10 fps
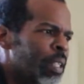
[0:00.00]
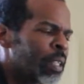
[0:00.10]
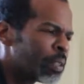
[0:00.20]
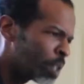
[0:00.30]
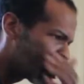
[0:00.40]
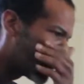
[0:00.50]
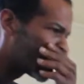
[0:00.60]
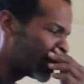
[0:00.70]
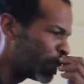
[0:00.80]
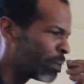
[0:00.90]
Yeah, something
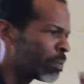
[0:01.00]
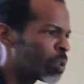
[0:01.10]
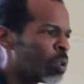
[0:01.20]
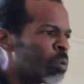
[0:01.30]
like that. So